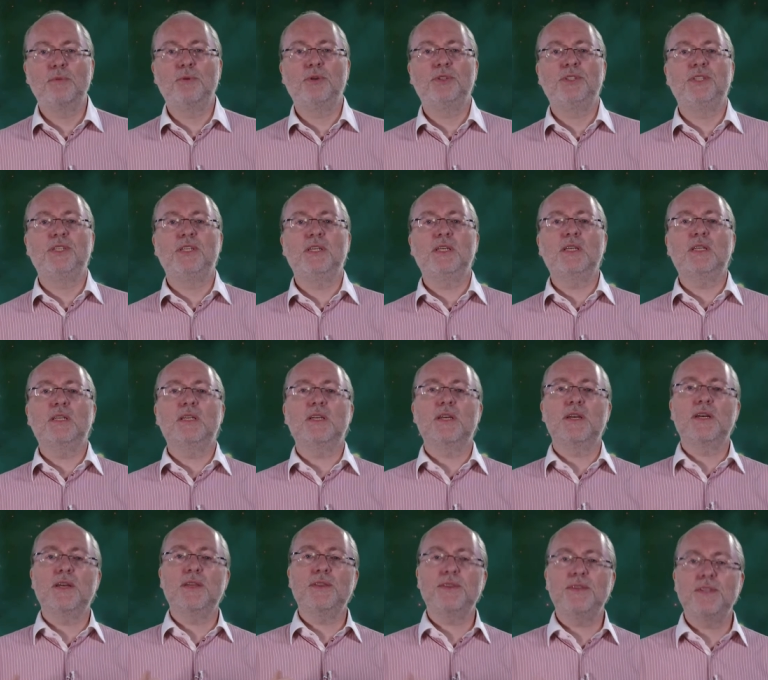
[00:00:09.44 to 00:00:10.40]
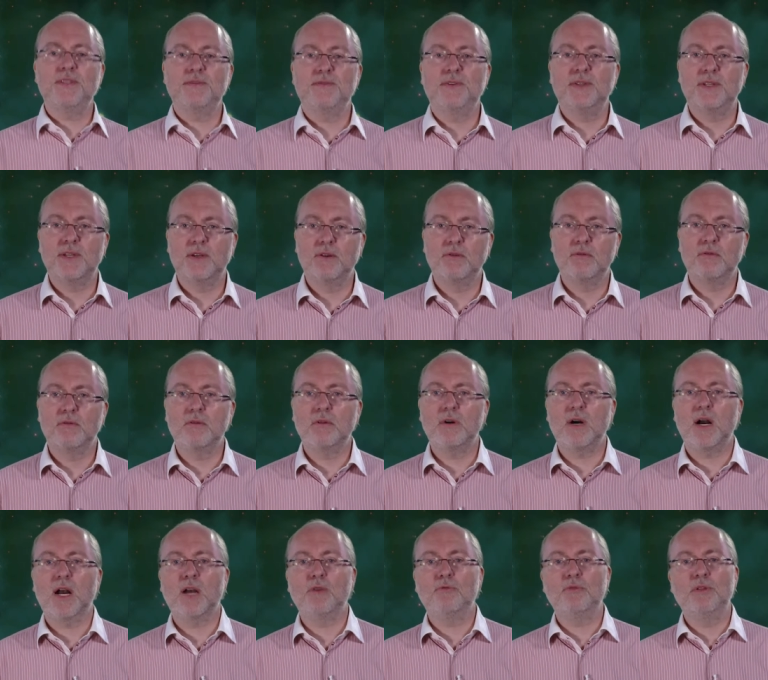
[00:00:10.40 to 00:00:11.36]
everybody, in this video
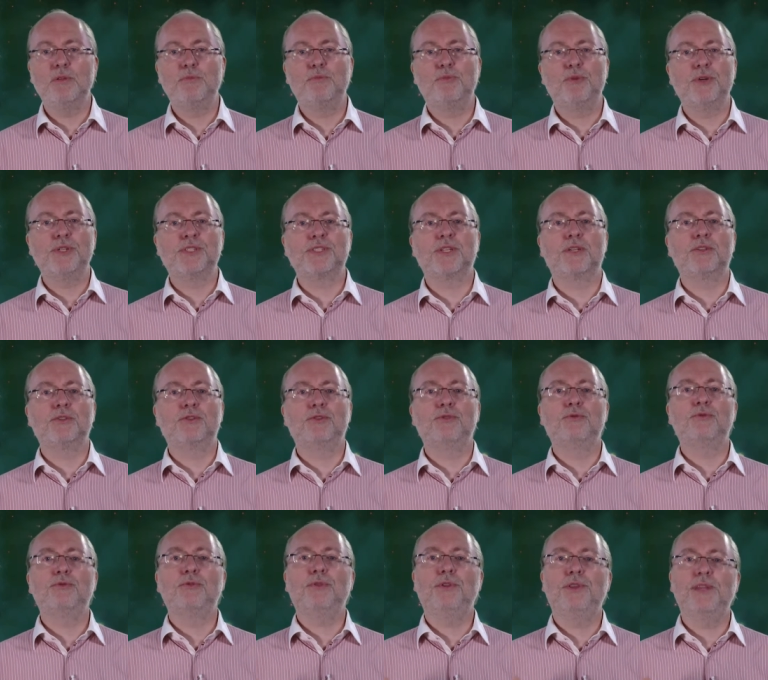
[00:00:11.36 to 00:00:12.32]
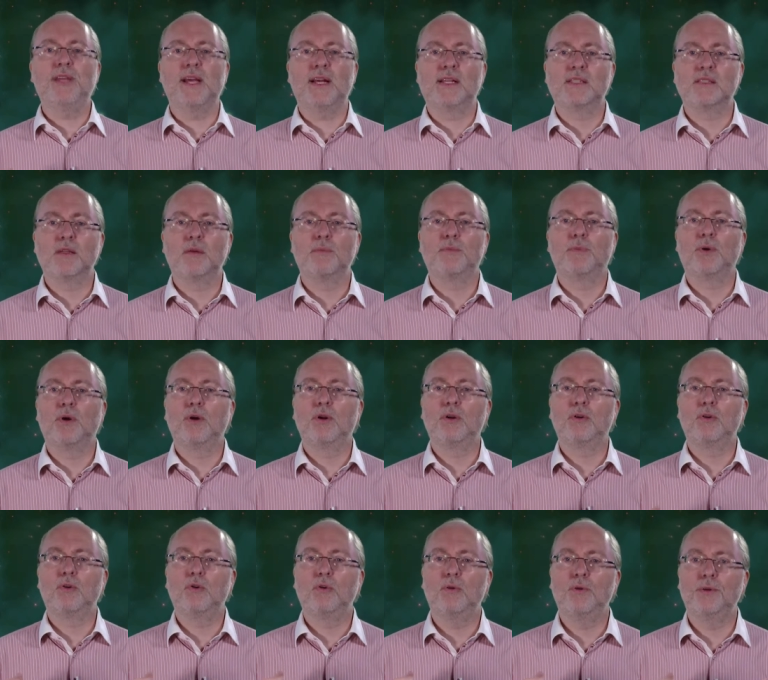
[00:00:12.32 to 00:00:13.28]
I will present you the example
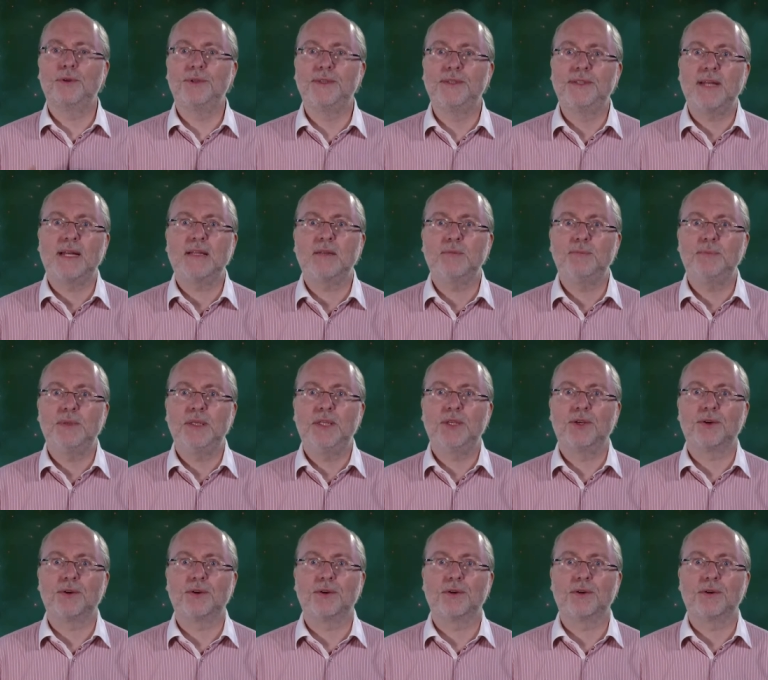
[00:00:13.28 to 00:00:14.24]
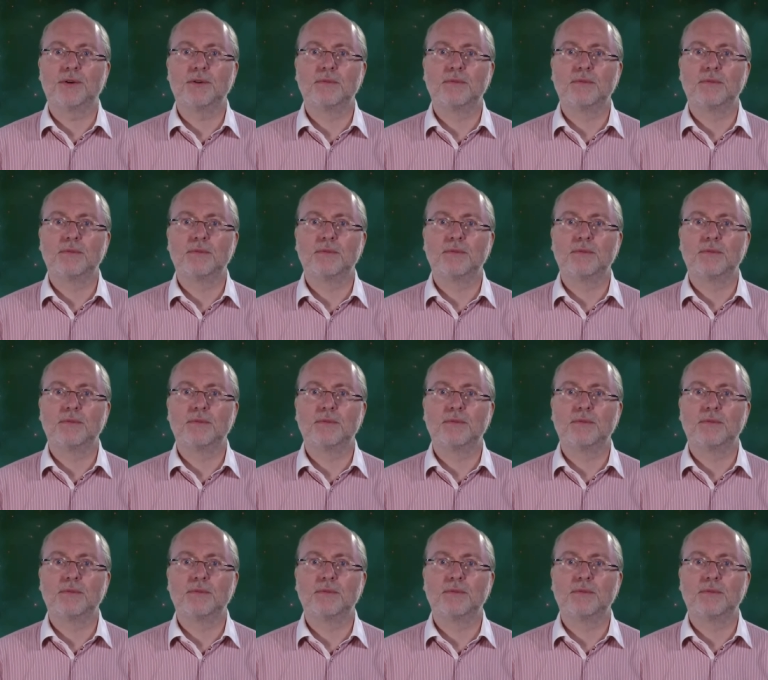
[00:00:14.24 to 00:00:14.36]
called DatePicker.